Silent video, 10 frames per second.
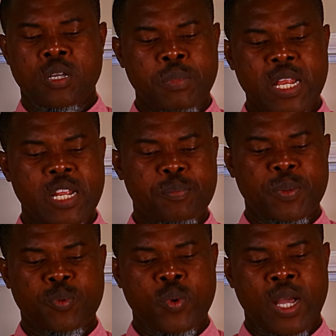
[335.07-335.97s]
Many
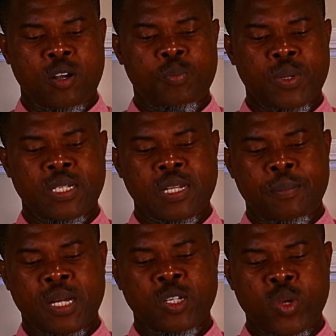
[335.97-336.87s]
people were complaining
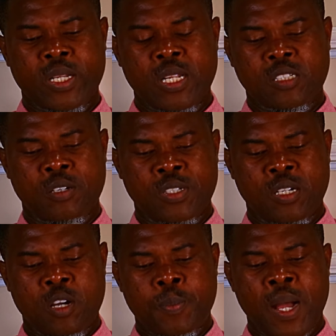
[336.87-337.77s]
about the weakness of
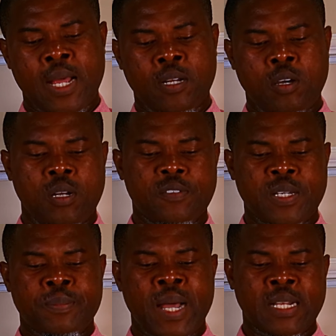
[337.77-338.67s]
the upper, and all of
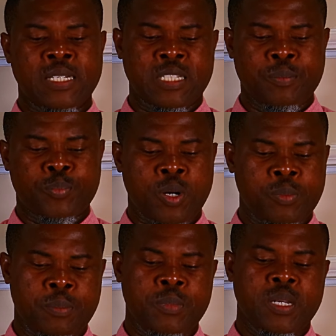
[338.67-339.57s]
them had the same
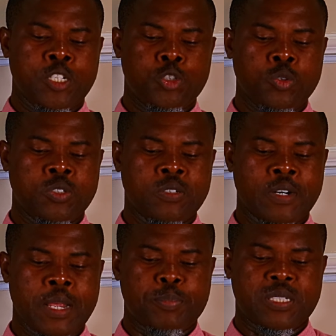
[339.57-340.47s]
problem. The shoes
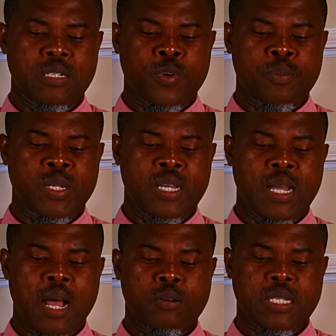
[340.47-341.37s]
ripped from the
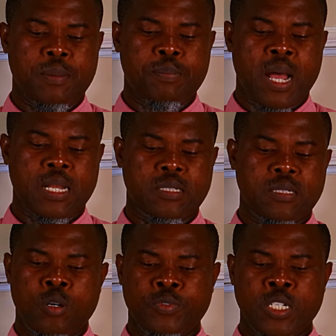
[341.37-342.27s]
outer part
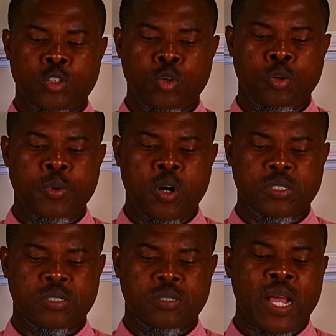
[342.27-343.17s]
of the toe
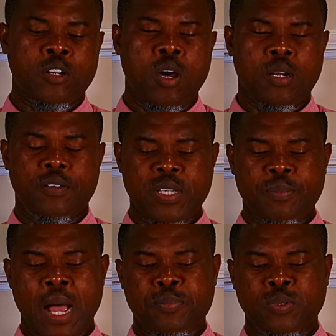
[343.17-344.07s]
box, and all of them
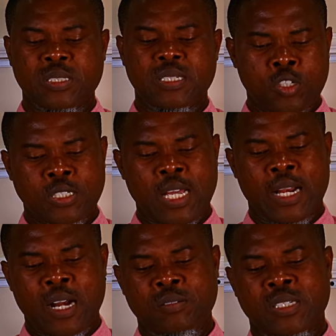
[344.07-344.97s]
happened just
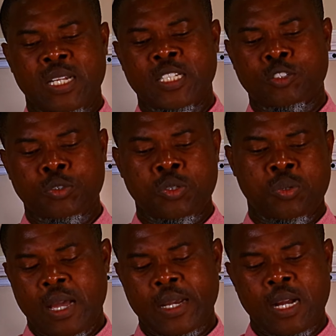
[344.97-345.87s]
around the little toe.
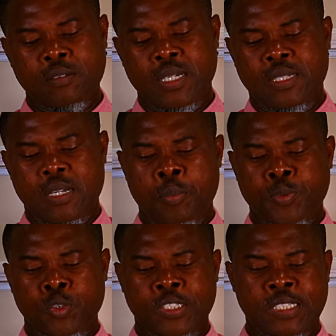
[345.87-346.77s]
I counted up
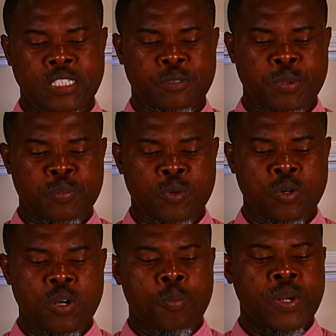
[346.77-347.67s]
to 6 people
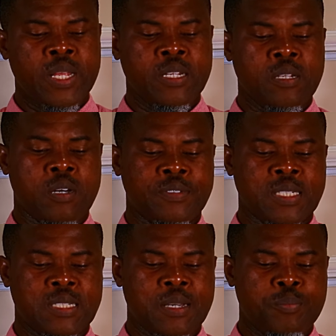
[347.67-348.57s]
complaining of the
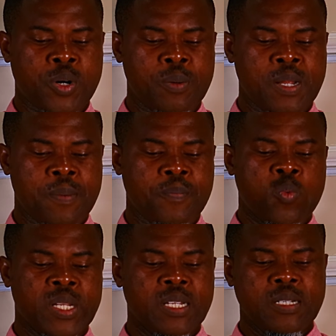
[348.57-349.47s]
same problem
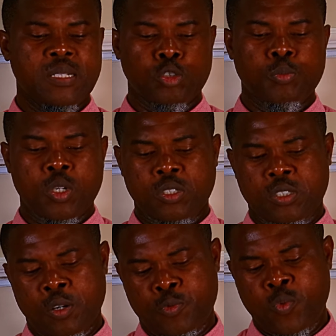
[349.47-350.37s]
within 2 months
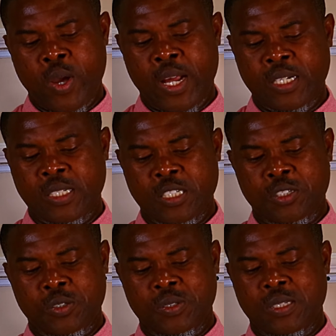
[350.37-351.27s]
of wearing these
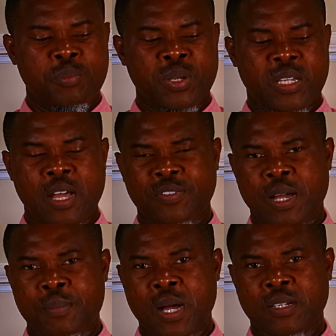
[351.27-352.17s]
shoes. Be careful
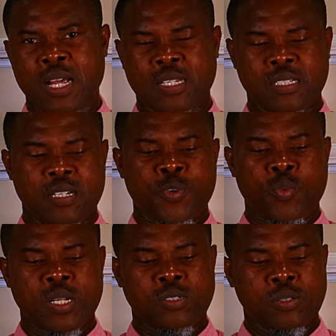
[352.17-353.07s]
about that if you
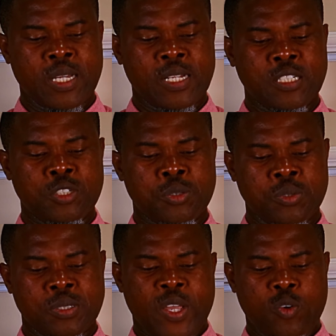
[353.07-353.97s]
want to get these
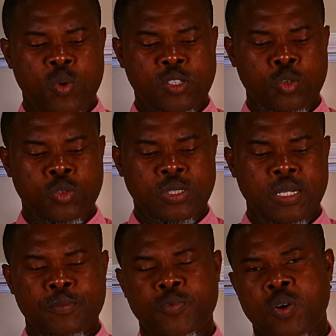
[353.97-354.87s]
shoes and you want to use
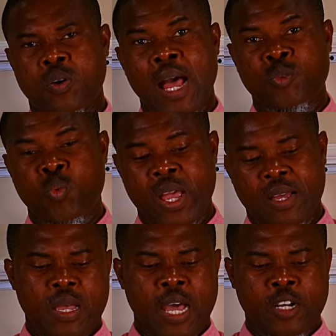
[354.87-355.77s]
them for hardware.
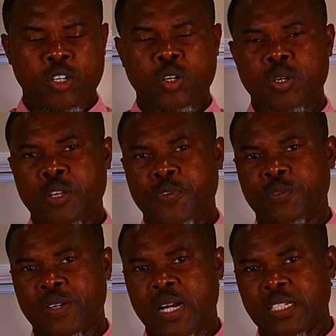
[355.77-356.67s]
I don't know if
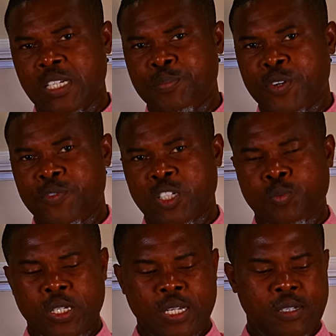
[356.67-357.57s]
you've run in the previous
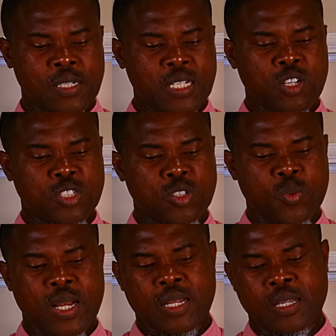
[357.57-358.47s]
model. Let us know
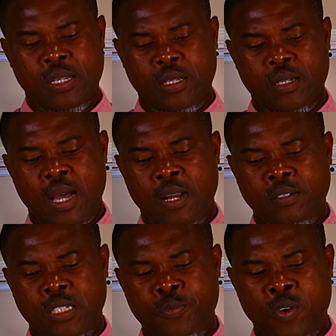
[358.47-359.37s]
whether the
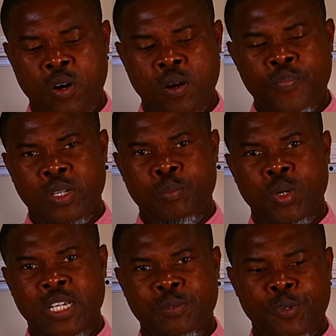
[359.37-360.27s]
RC4 or the
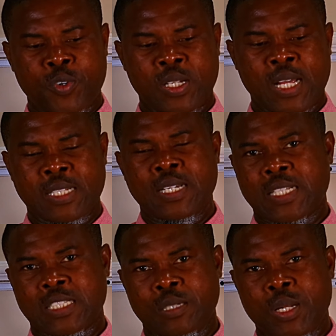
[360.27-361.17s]
models before that
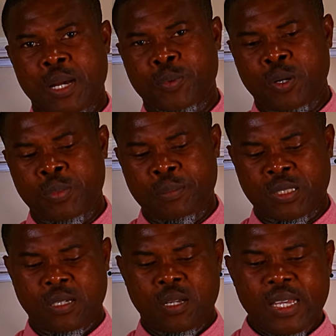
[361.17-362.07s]
had similar problems.